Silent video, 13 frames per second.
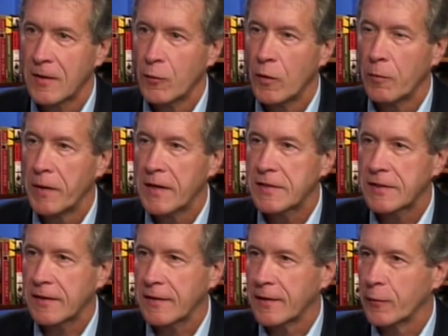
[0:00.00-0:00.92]
Well,
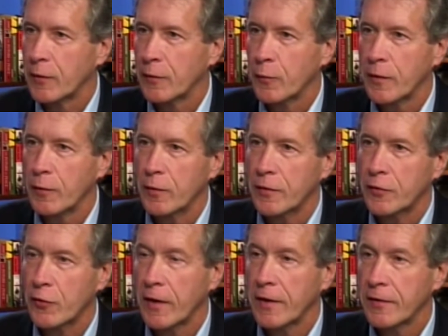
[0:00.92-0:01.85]
basically, what we were
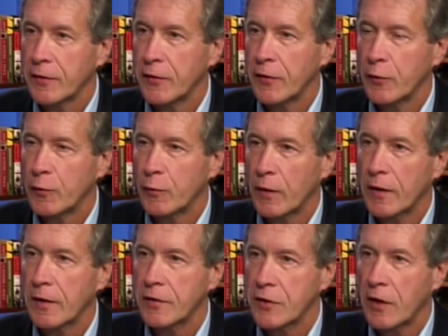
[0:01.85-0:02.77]
trained to do and what
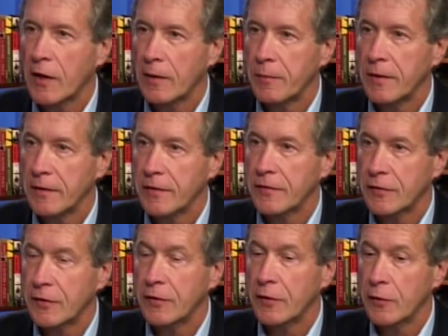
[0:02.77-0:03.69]
our job is
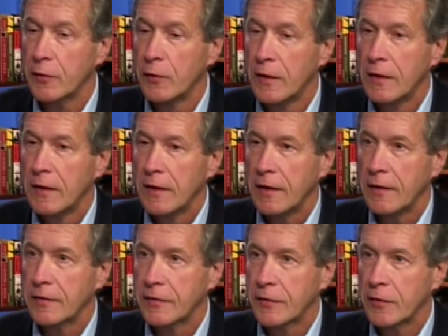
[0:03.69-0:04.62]
to do
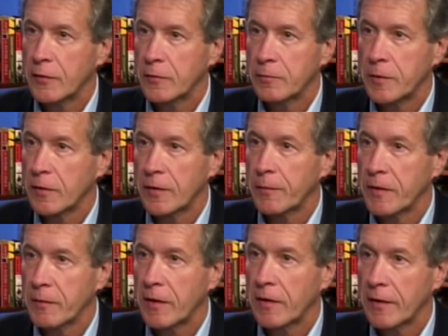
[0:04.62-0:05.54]
is to build up the
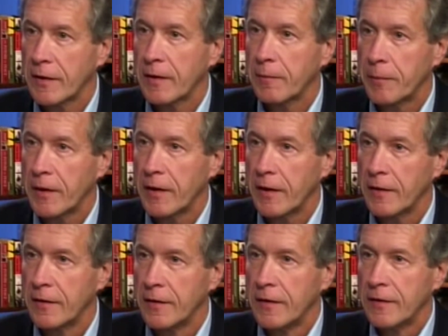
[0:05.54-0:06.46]
American
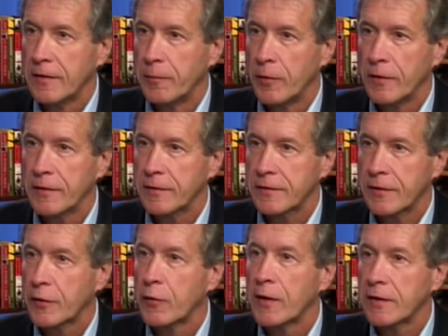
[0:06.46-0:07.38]
empire, to
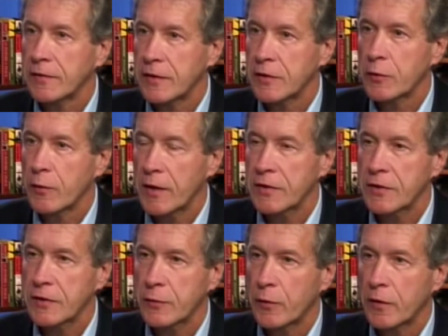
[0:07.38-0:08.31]
create
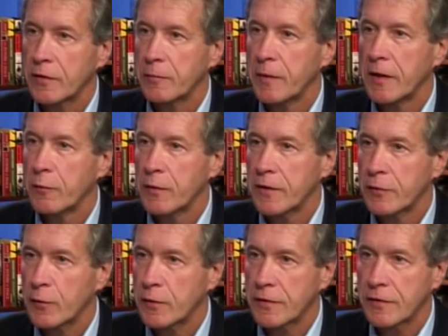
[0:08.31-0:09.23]
situations where as many
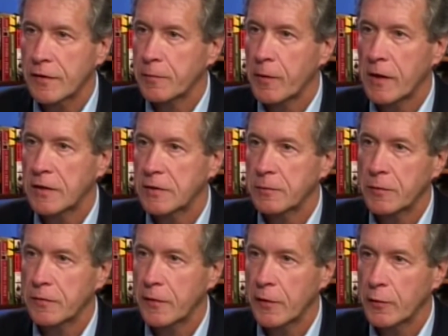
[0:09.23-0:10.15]
resources as
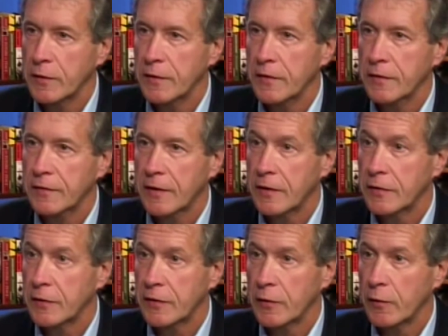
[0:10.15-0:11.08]
possible flow into this
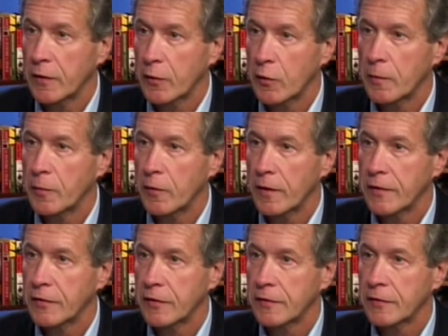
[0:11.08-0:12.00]
country, to our
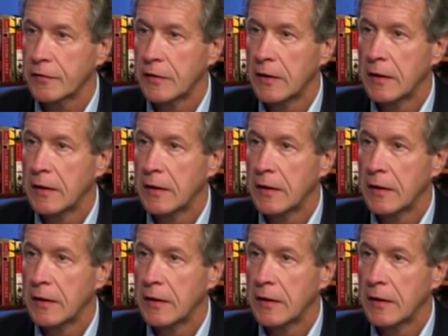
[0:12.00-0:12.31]
corporations